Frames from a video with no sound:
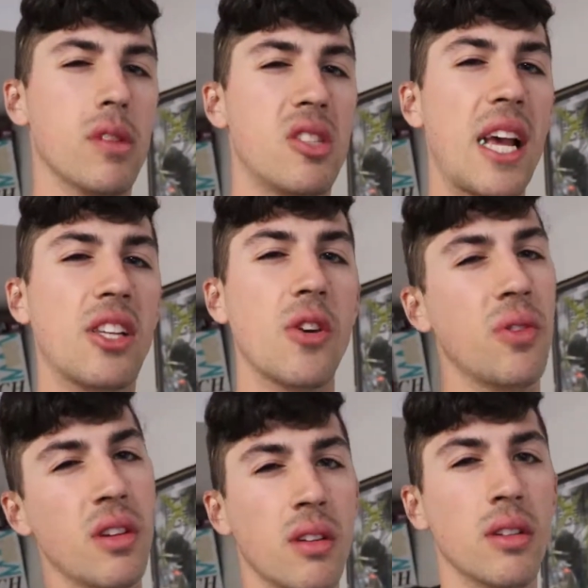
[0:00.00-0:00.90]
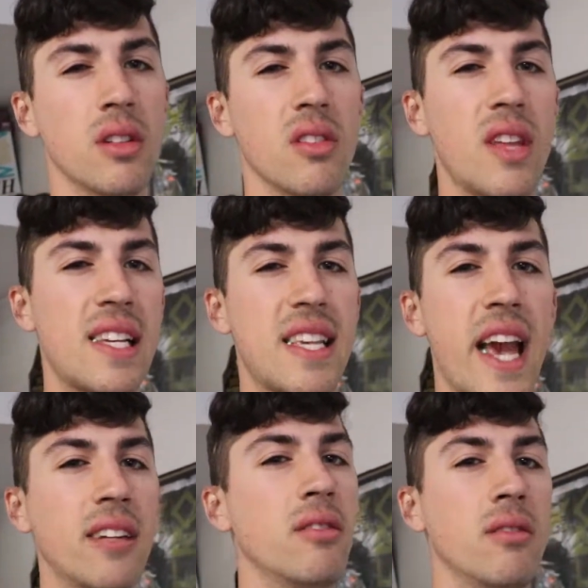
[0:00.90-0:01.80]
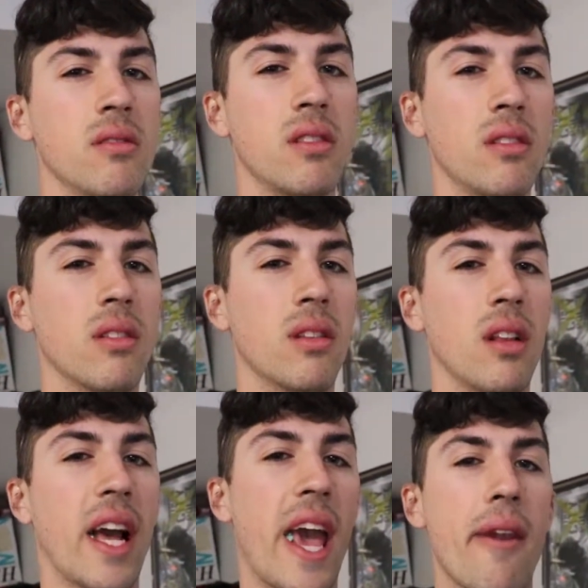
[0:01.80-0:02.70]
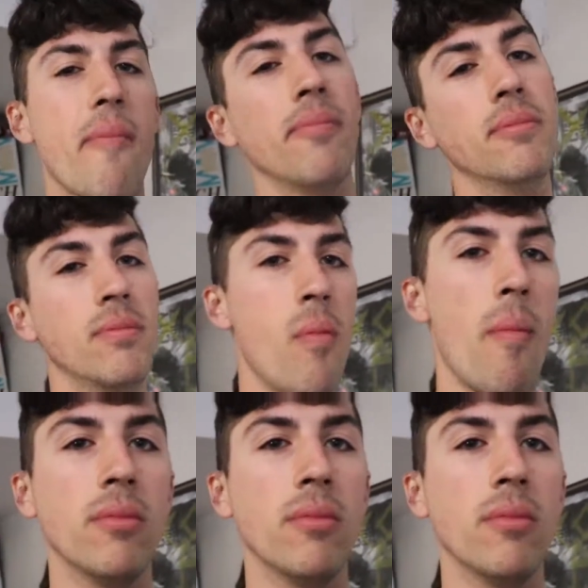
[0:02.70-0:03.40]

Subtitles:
Stay tuned. Thanks again.